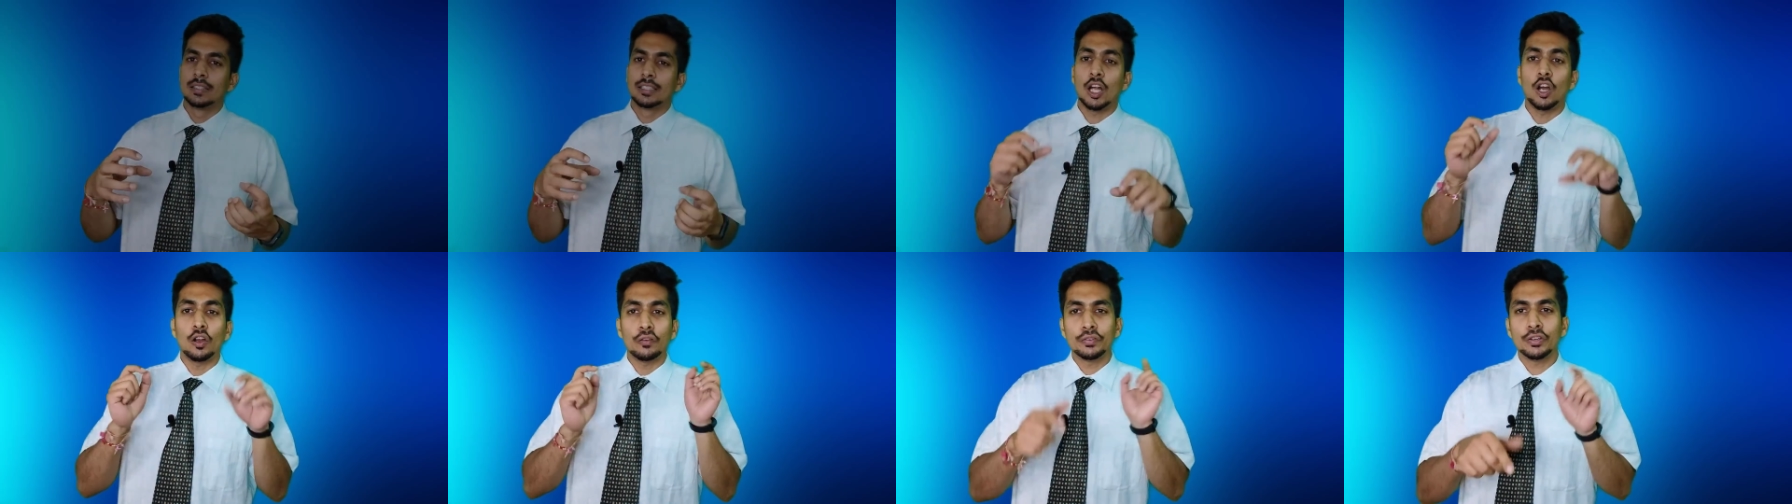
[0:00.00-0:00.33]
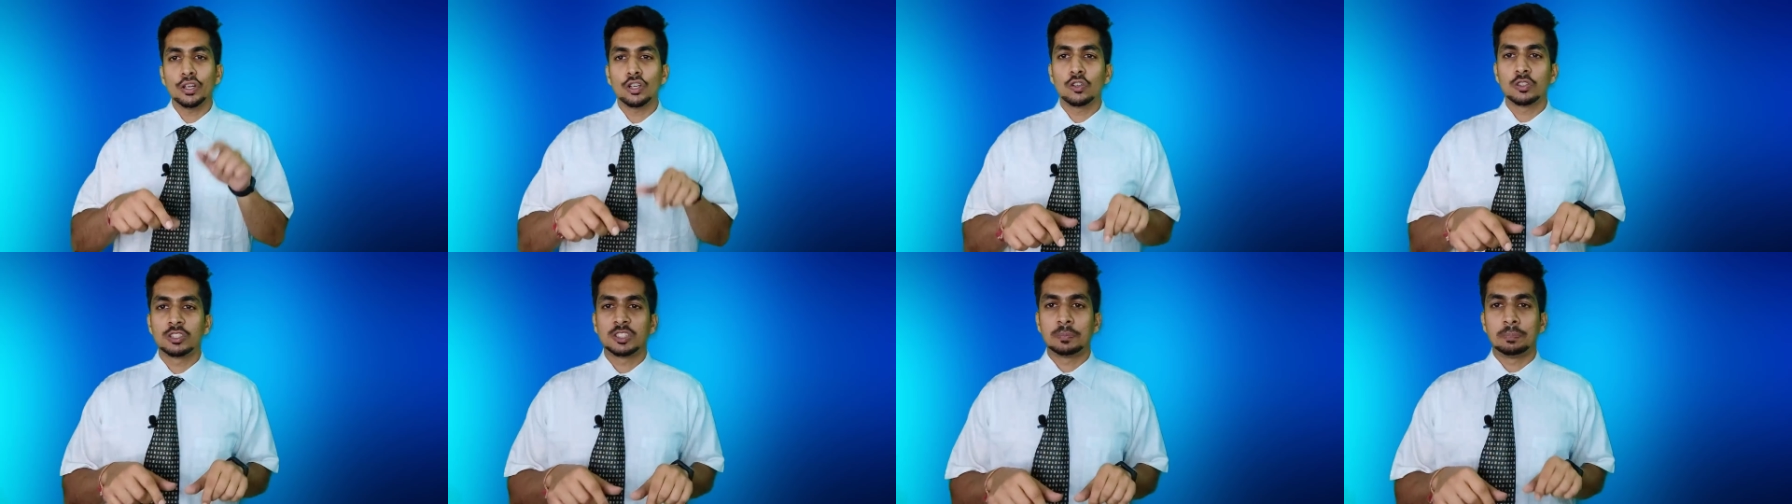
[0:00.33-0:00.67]
now if
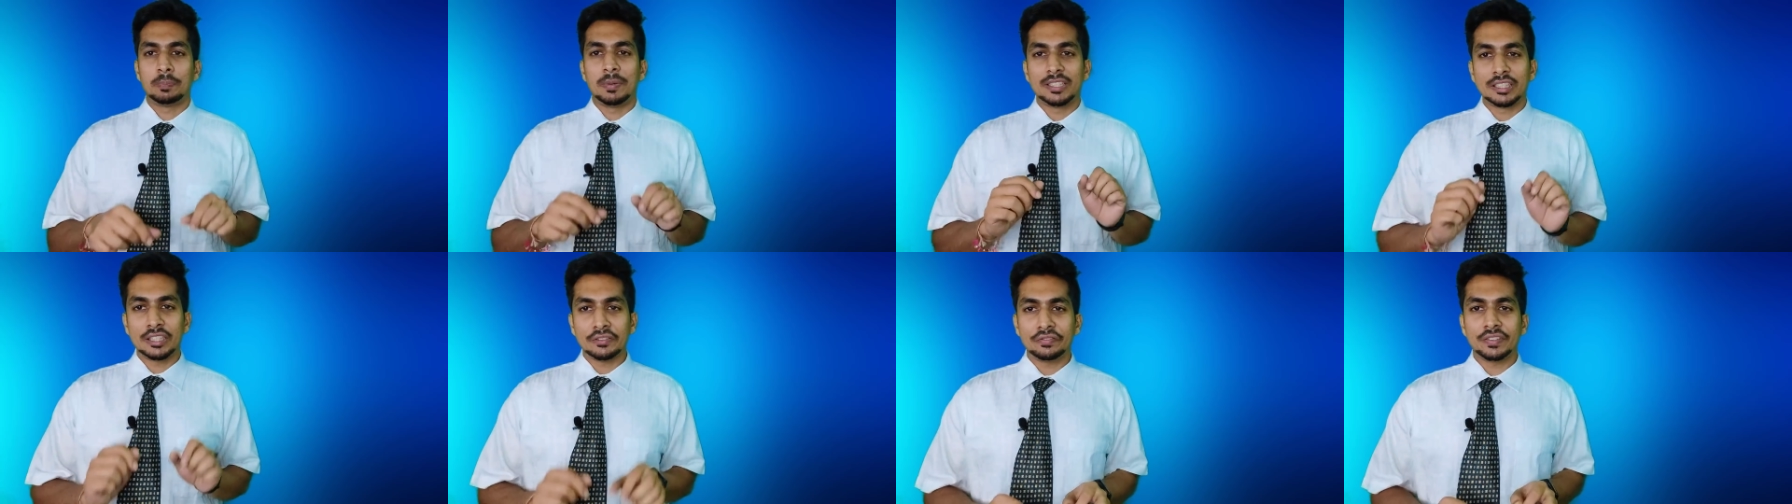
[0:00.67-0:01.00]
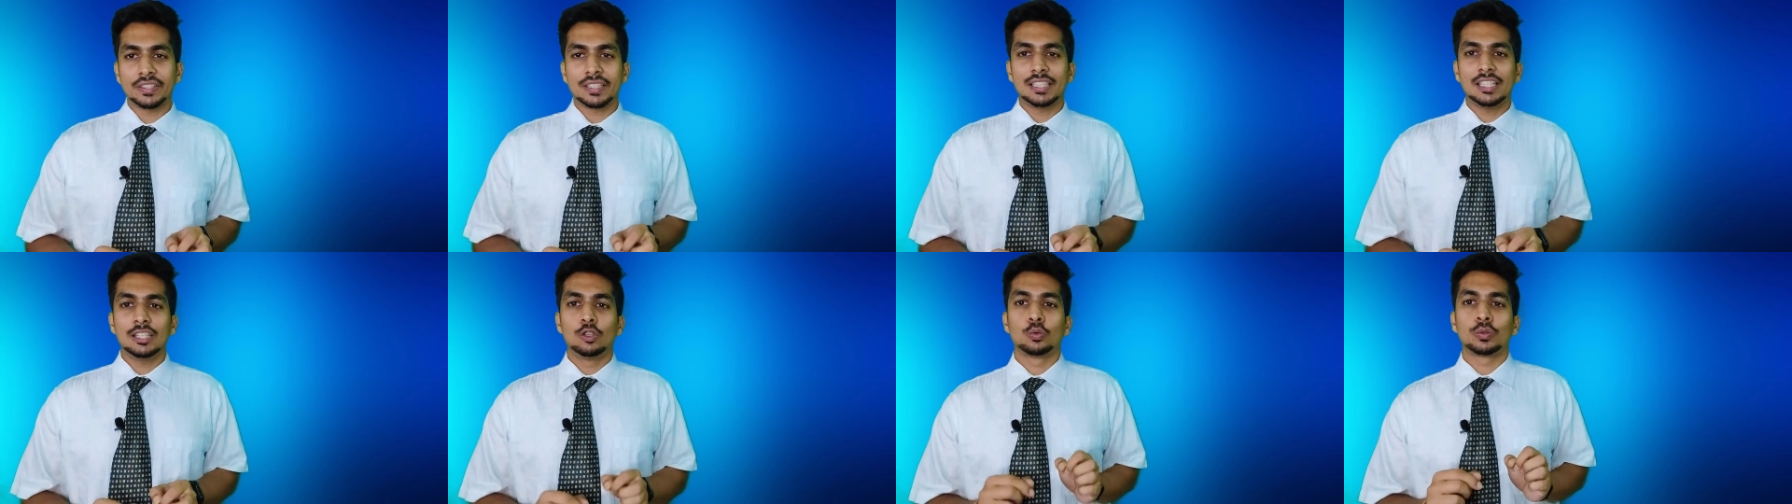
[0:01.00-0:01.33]
you're
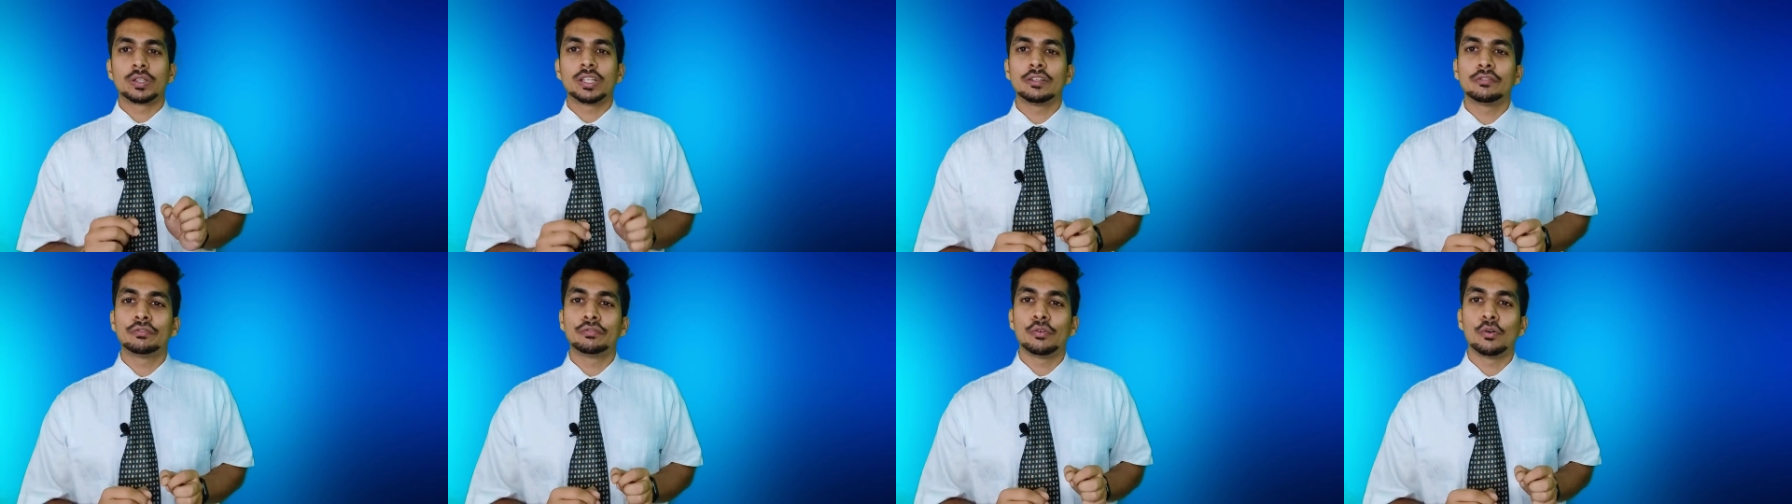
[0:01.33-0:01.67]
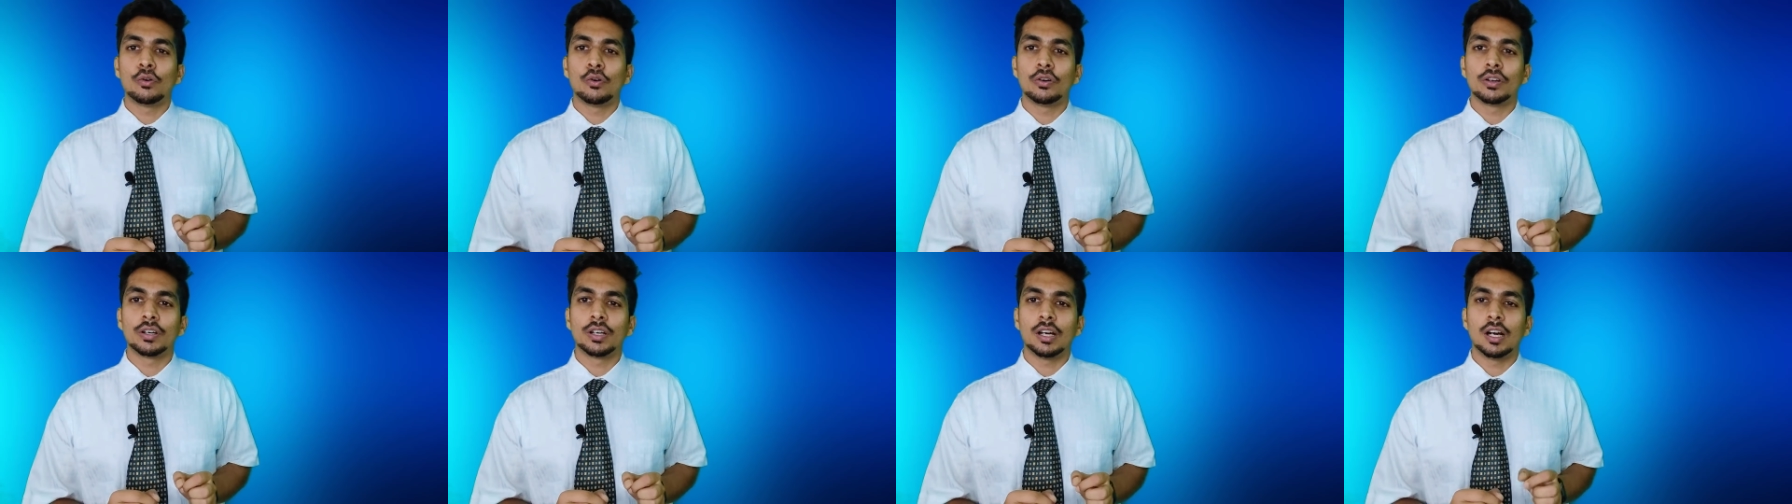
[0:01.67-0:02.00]
specifically looking
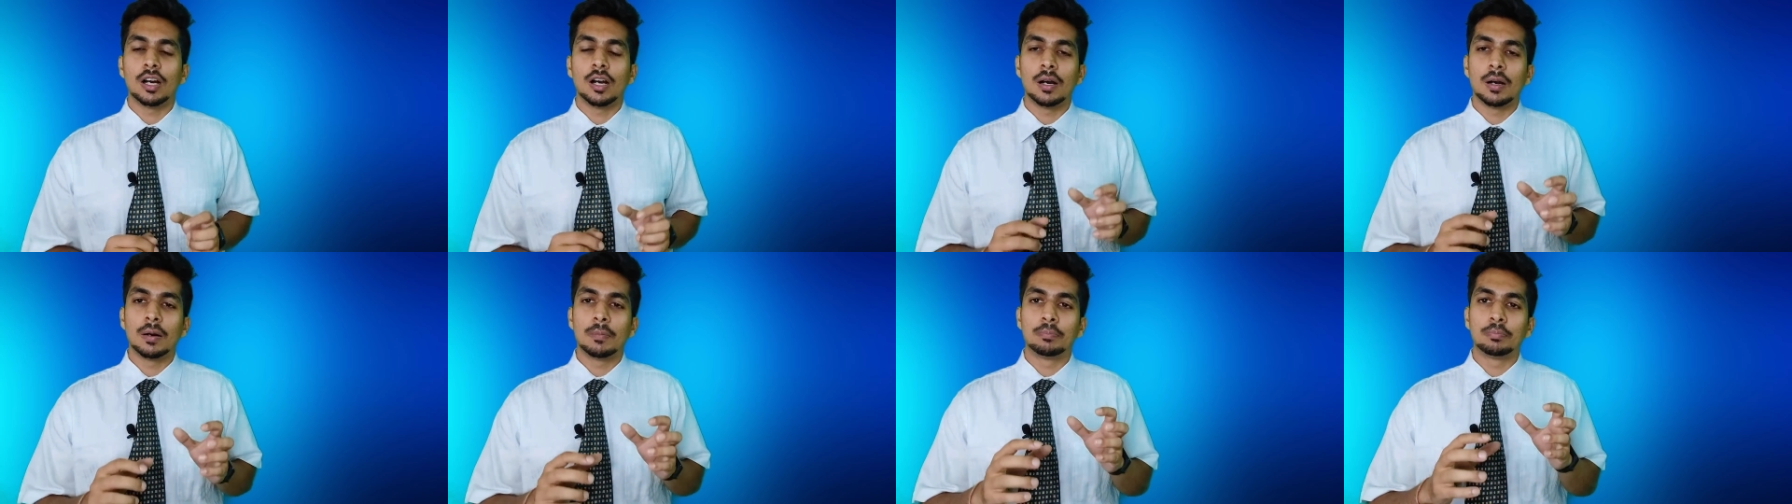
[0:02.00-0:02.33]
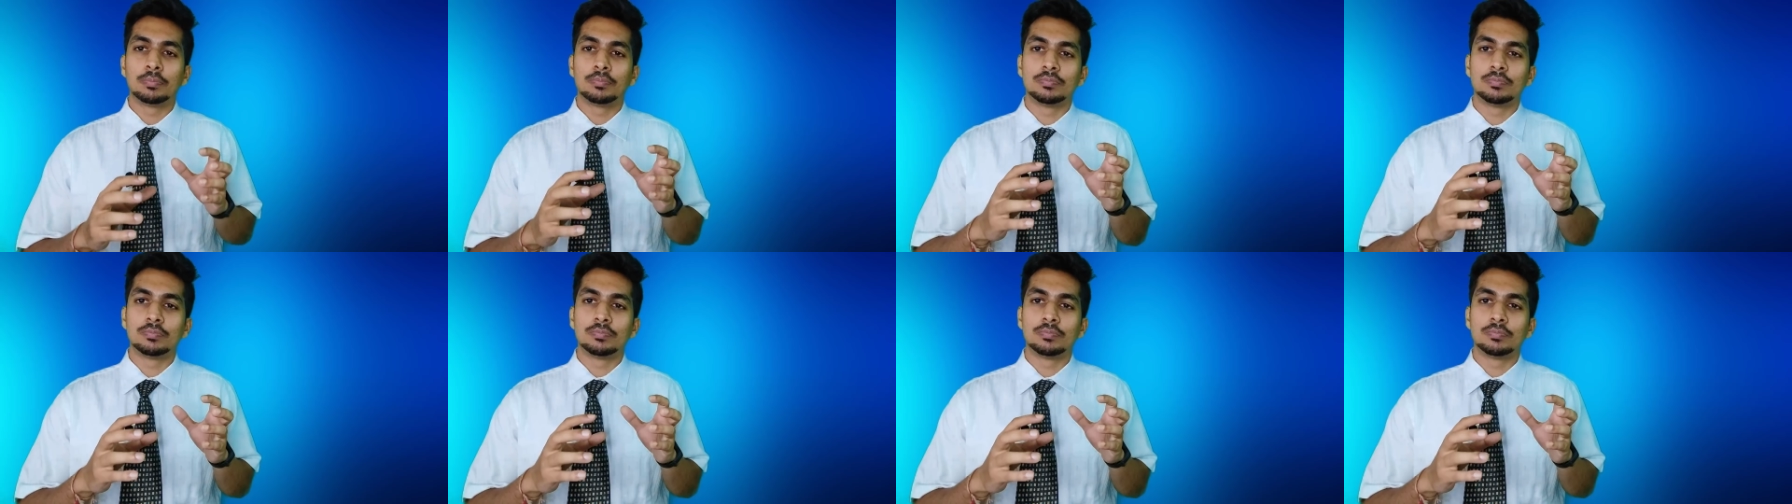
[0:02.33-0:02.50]
for a